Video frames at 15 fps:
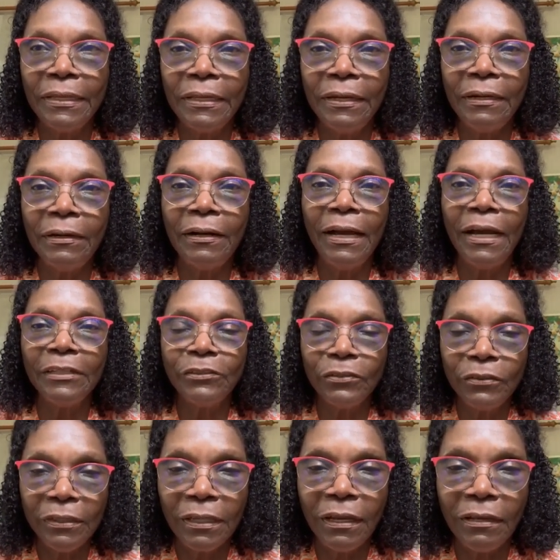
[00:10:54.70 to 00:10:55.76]
they're
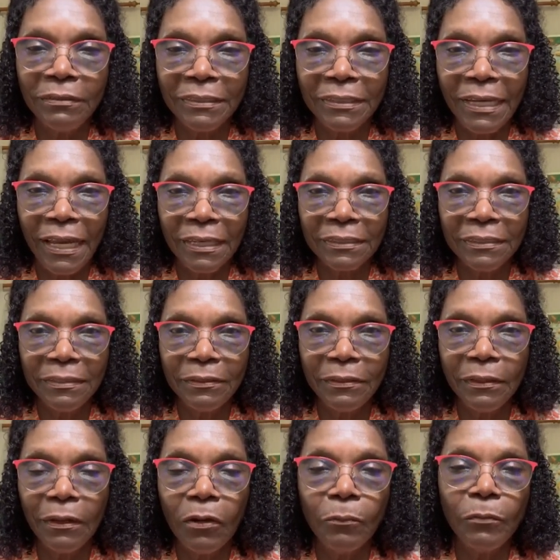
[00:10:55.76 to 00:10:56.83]
actually contacted
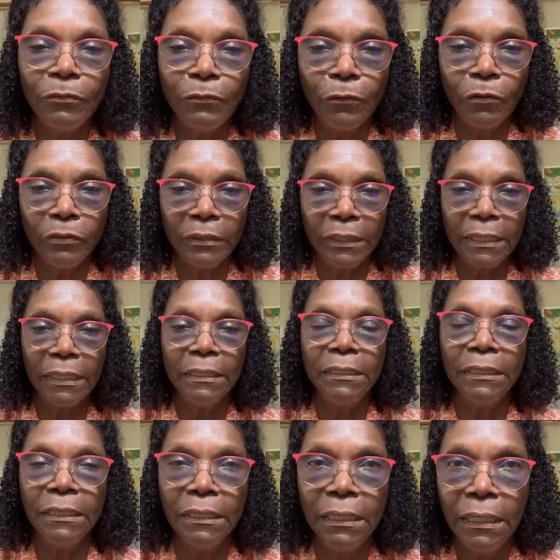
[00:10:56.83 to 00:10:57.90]
long before the
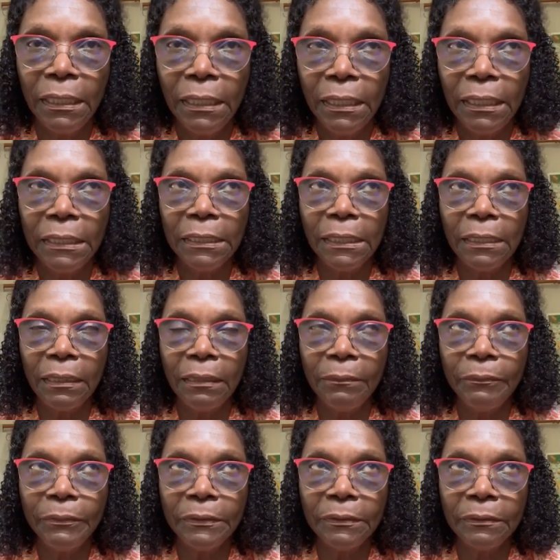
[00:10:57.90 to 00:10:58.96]
kidney
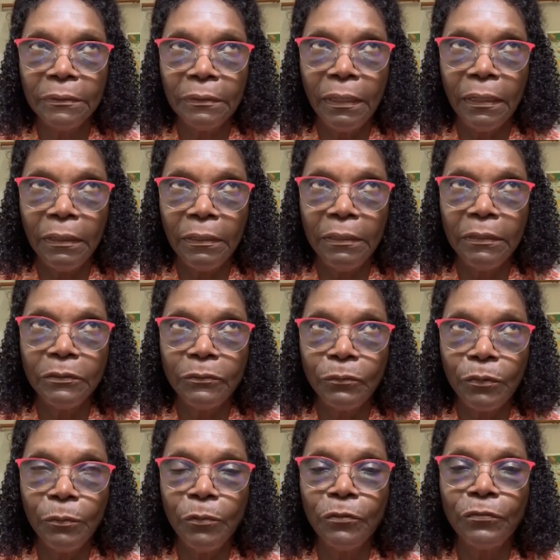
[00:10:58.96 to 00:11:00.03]
is
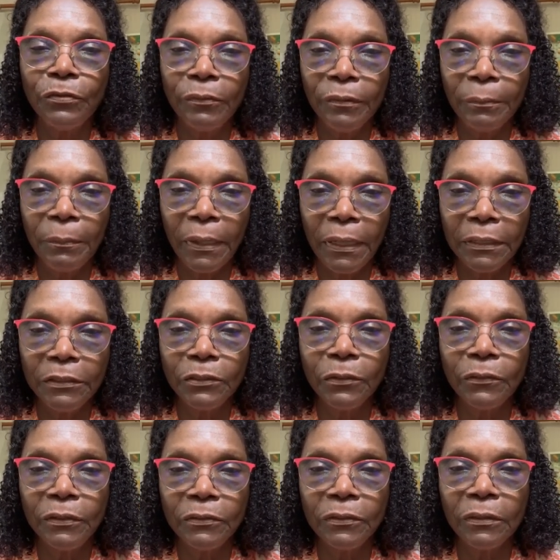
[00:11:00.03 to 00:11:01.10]
removed from the body.
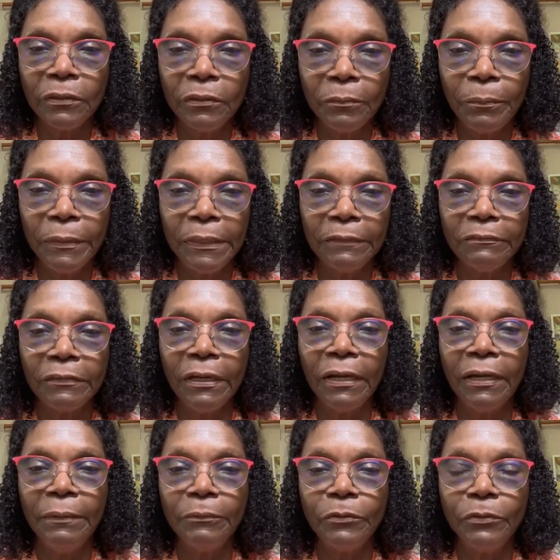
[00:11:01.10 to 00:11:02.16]
So there's a little bit of
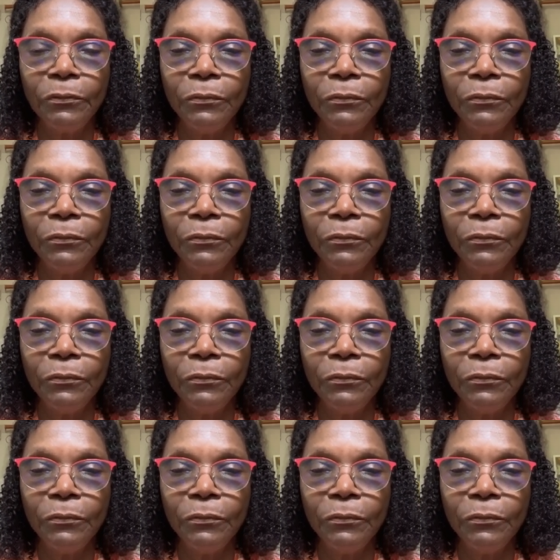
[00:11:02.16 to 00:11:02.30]
time